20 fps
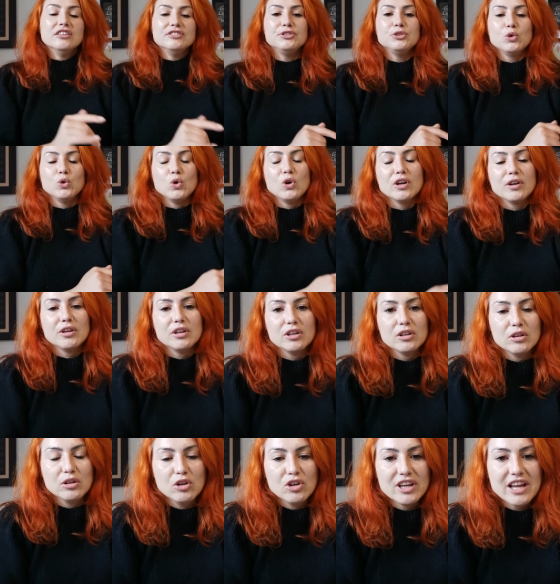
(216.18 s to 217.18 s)
So
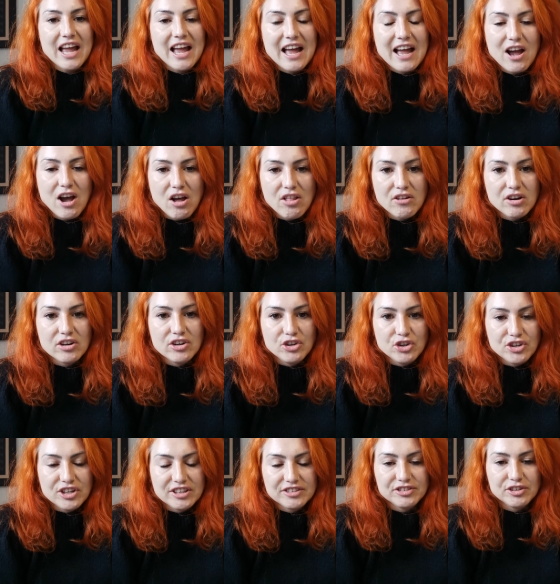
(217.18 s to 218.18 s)
look at other
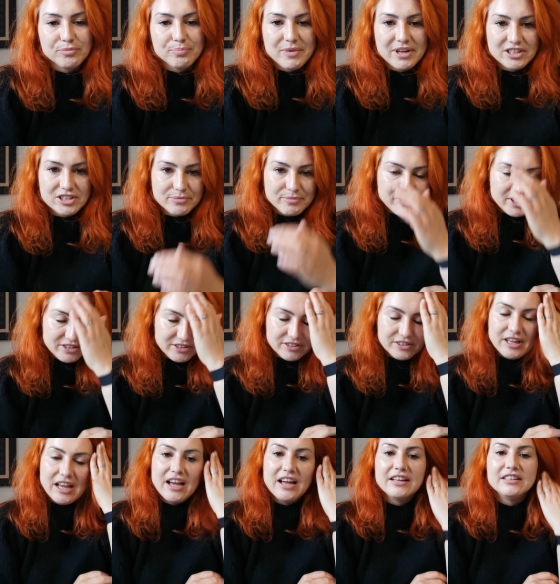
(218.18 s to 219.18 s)
units of
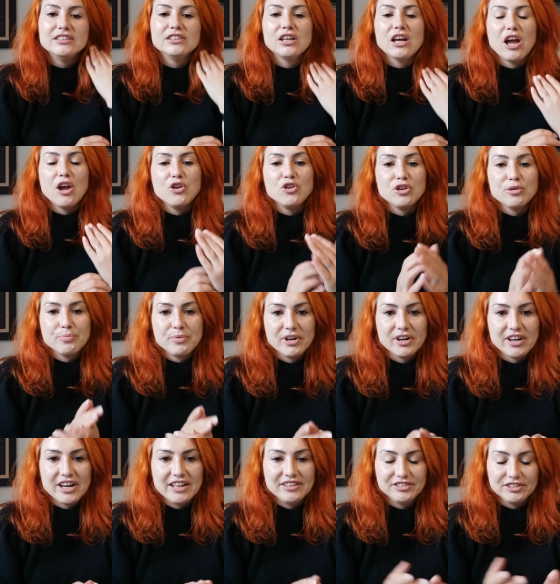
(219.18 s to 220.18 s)
measurement and how you're
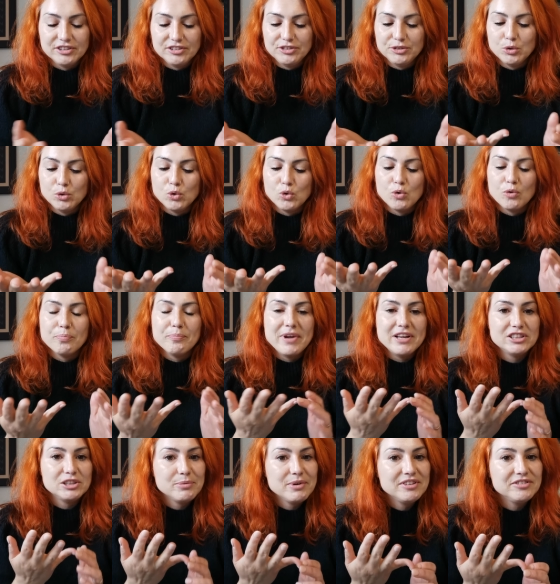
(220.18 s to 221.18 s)
progressing. So
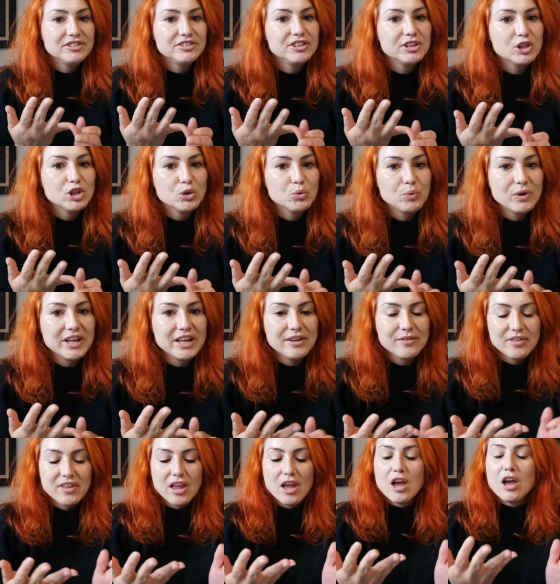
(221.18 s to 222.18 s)
measurements is a good
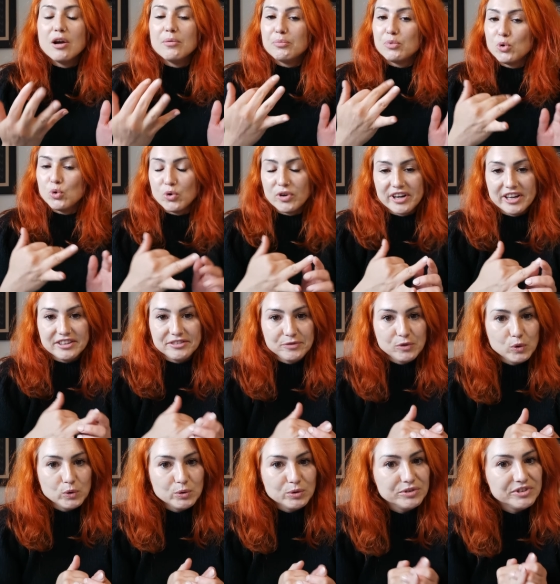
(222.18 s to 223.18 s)
way.
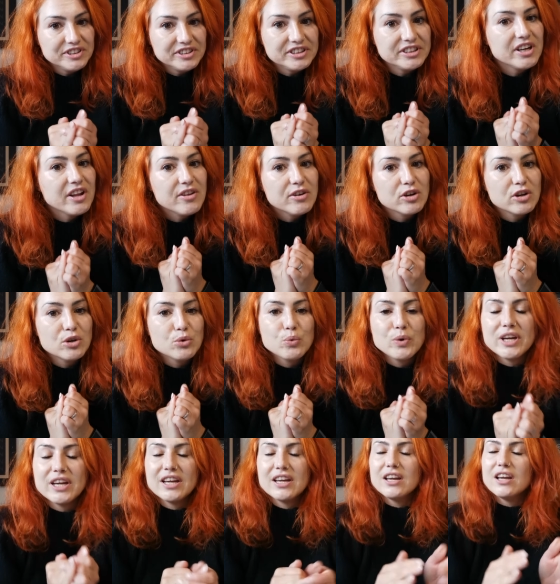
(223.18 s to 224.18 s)
Progress photos is another
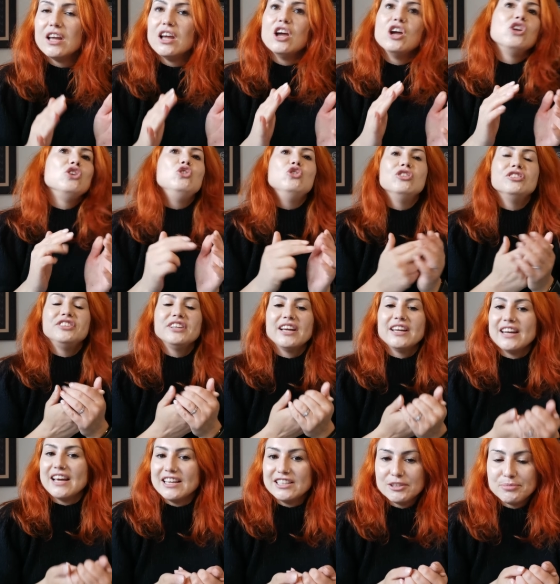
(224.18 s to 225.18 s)
good way.
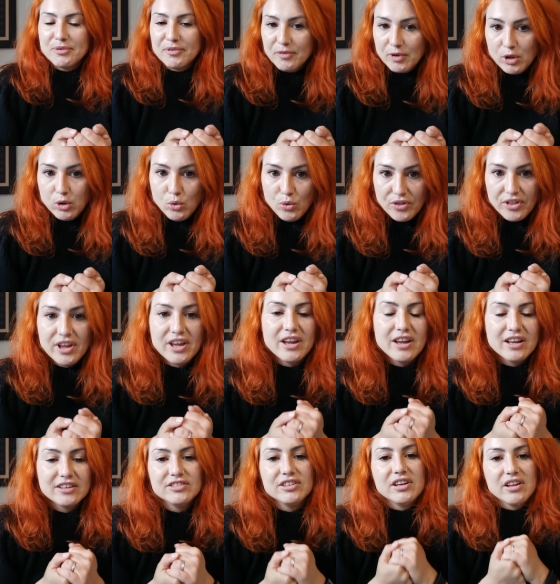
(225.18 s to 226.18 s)
Using an item of
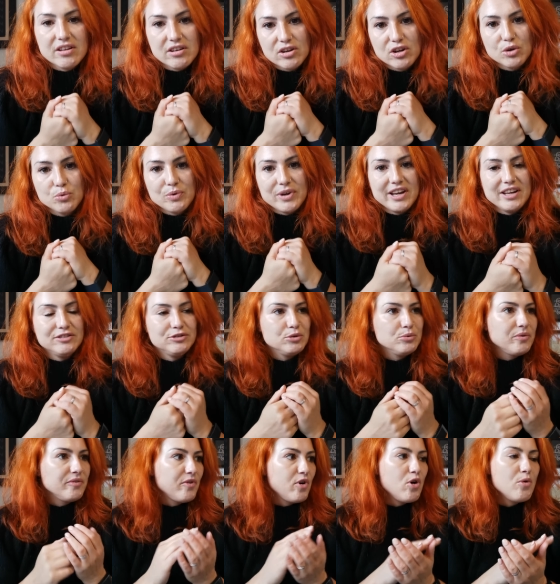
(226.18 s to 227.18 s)
clothing is another good way.
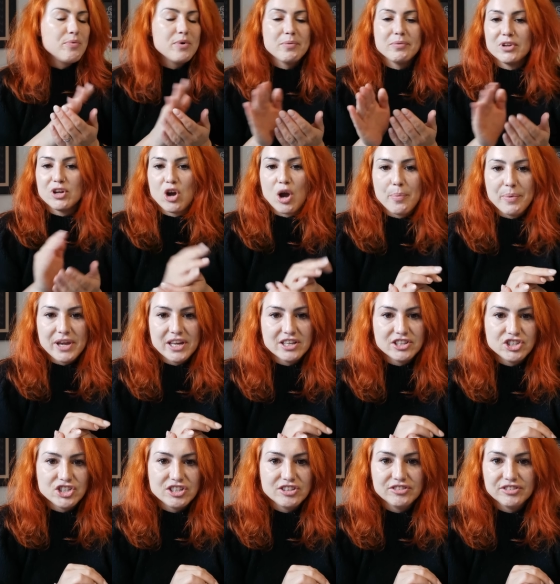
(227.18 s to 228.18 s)
So we've all probably got a
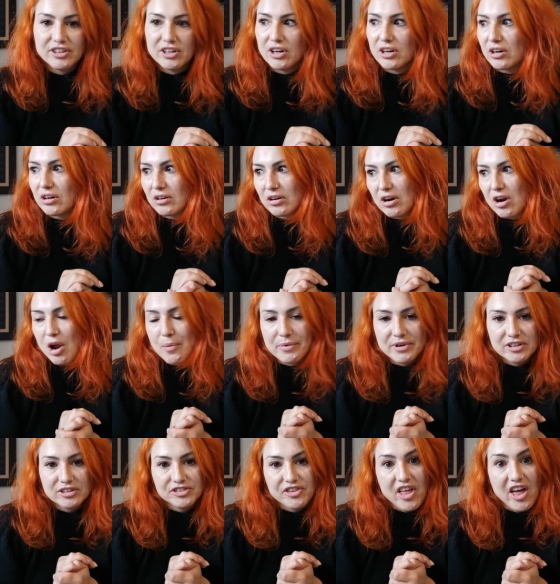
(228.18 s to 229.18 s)
pair of jeans in our
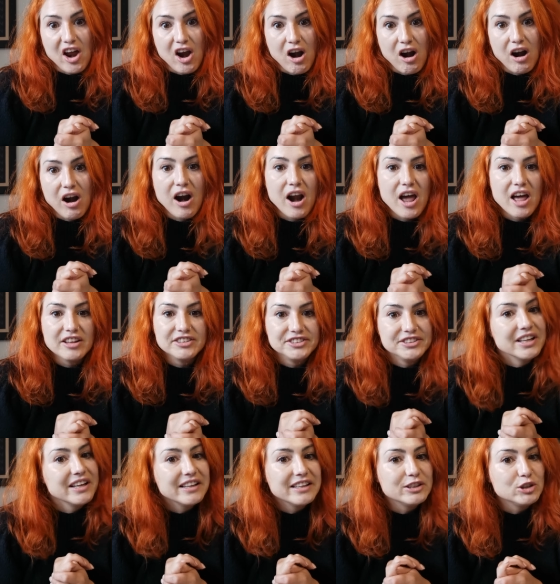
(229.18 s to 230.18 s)
cupboards that are
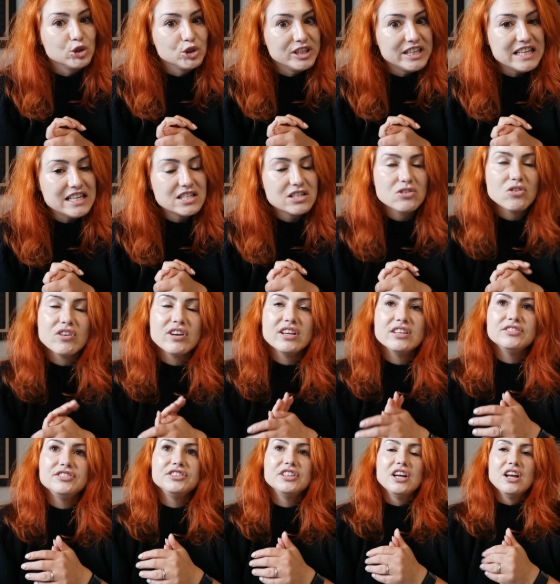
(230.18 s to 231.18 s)
slightly too neat on
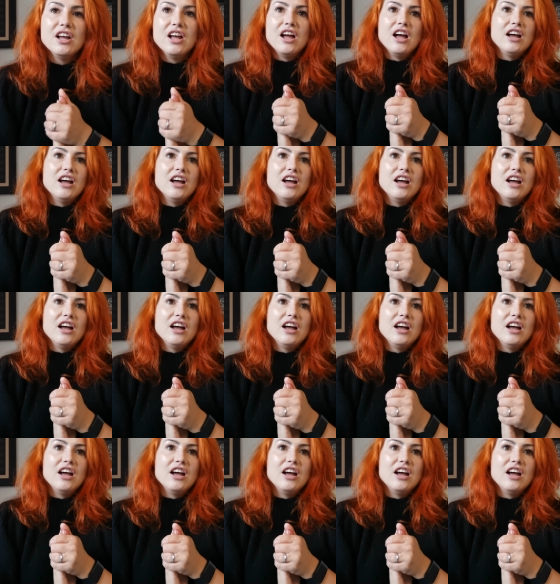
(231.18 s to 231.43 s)
us.